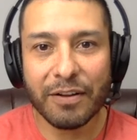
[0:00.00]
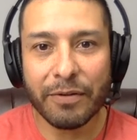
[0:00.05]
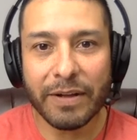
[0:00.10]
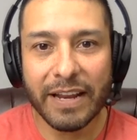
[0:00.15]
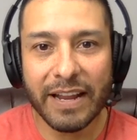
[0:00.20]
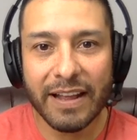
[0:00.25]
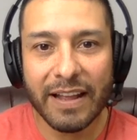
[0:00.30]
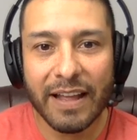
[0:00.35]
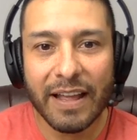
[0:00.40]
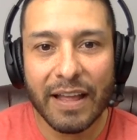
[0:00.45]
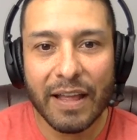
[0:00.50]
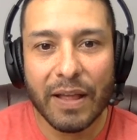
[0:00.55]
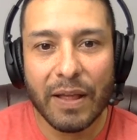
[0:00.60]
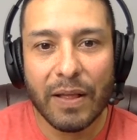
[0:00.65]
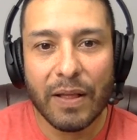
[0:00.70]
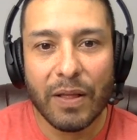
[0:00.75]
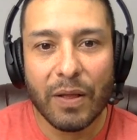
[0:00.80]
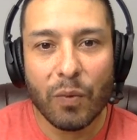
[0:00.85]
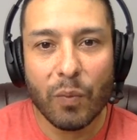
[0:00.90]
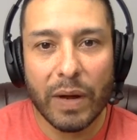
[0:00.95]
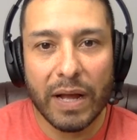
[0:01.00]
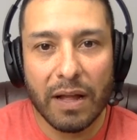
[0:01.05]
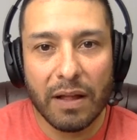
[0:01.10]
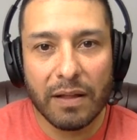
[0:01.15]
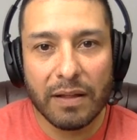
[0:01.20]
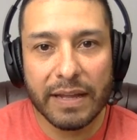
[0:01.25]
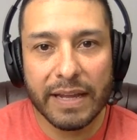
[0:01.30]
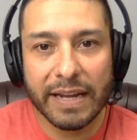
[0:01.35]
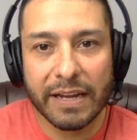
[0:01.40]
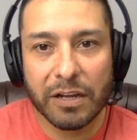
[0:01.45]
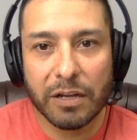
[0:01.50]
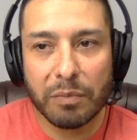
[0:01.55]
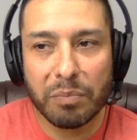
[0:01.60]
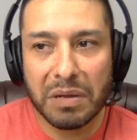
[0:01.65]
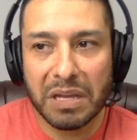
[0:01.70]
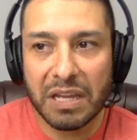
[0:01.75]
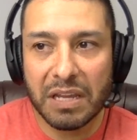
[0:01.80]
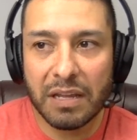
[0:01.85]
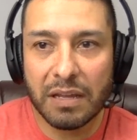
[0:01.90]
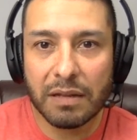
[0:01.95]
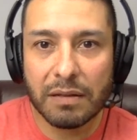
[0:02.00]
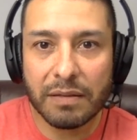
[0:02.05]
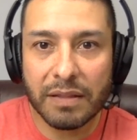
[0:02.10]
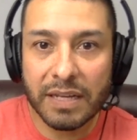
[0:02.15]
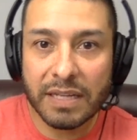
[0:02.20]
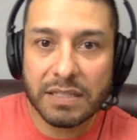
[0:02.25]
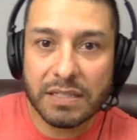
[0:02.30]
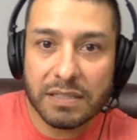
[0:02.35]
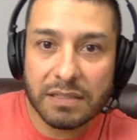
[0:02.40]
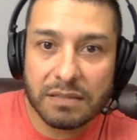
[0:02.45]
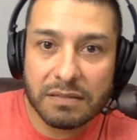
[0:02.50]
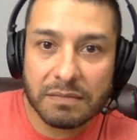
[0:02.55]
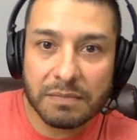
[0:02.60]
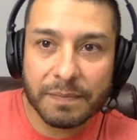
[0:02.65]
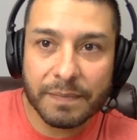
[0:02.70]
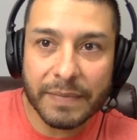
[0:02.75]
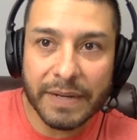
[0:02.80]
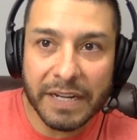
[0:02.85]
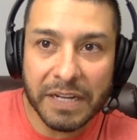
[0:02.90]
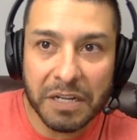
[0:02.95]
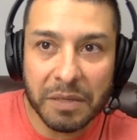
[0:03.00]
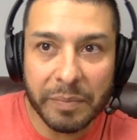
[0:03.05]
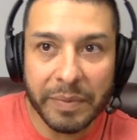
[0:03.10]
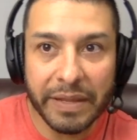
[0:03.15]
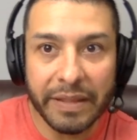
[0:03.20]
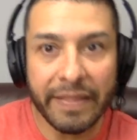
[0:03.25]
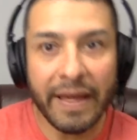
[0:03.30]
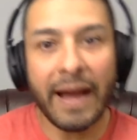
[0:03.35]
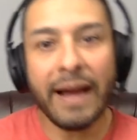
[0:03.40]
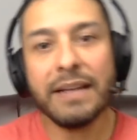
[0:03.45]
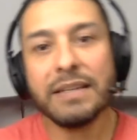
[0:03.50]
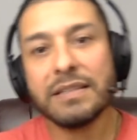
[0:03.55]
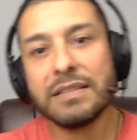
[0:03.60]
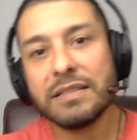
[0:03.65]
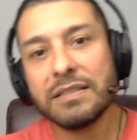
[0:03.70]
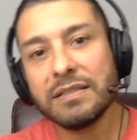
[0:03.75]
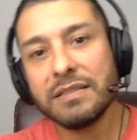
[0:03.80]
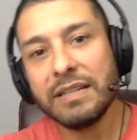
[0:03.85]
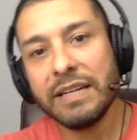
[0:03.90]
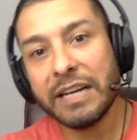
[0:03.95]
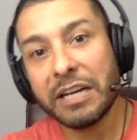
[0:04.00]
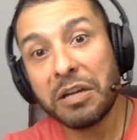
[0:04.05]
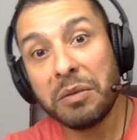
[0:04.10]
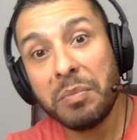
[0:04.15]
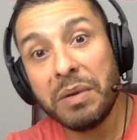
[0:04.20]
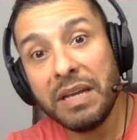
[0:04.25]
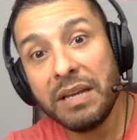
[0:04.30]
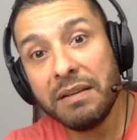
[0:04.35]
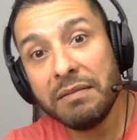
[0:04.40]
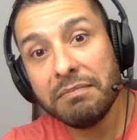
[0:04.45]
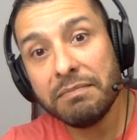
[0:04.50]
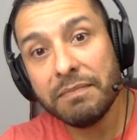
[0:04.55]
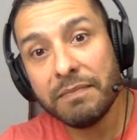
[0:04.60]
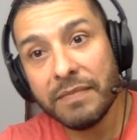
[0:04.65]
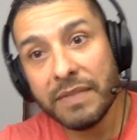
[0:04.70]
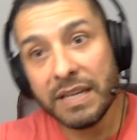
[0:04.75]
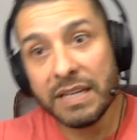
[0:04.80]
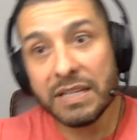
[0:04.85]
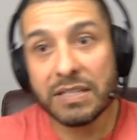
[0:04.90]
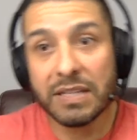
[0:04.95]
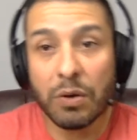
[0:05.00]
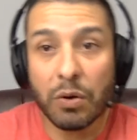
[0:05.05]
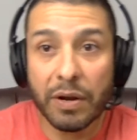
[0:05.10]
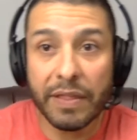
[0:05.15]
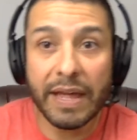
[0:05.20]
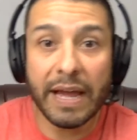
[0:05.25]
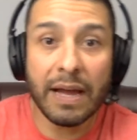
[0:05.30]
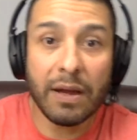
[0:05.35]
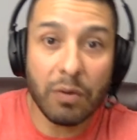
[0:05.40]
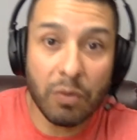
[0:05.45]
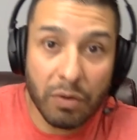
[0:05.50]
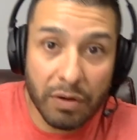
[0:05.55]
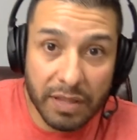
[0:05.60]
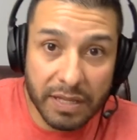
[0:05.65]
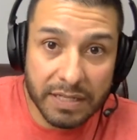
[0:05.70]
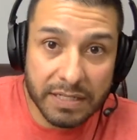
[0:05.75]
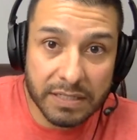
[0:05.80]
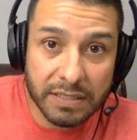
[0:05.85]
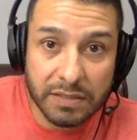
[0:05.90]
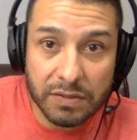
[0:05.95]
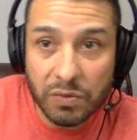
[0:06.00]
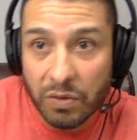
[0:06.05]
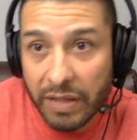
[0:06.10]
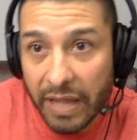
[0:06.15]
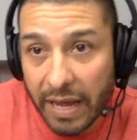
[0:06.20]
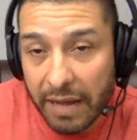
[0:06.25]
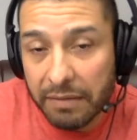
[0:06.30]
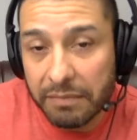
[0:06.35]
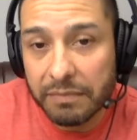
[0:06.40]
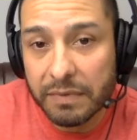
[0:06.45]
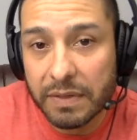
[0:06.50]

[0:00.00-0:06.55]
You ready? Well, it could be this, it could be that, it could be this or that or this or that.